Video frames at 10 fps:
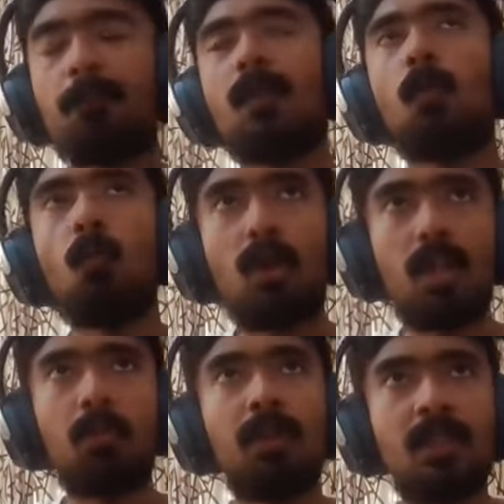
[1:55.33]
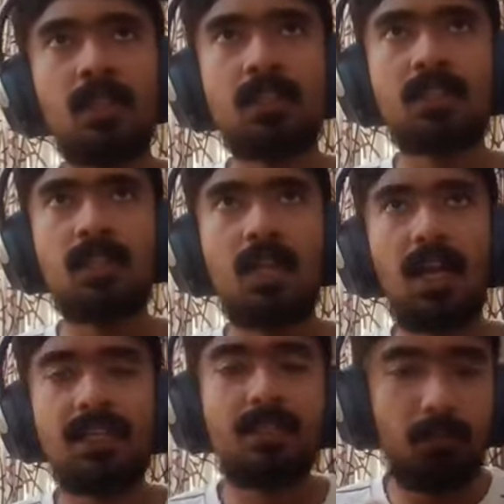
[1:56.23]
What I mean is,
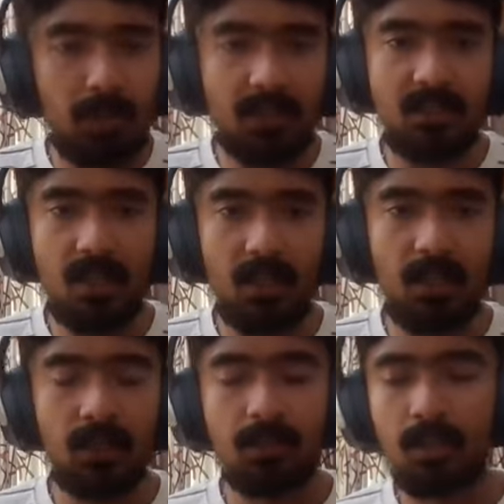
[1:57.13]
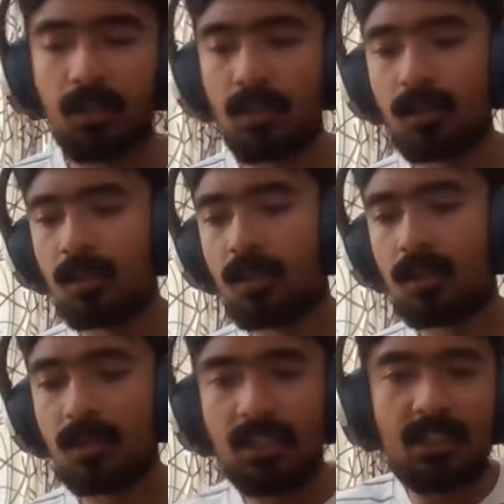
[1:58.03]
I simply study
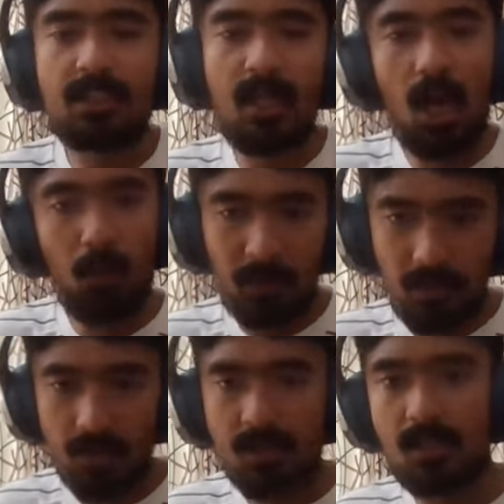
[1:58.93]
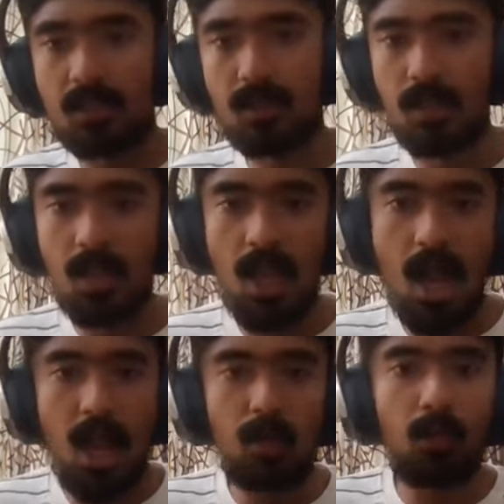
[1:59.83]
this is how it is. I